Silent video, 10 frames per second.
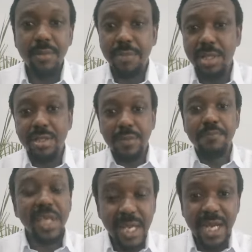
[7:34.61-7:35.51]
because
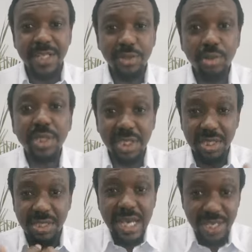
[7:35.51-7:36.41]
me, I know it
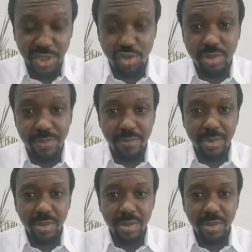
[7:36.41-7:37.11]
is extreme,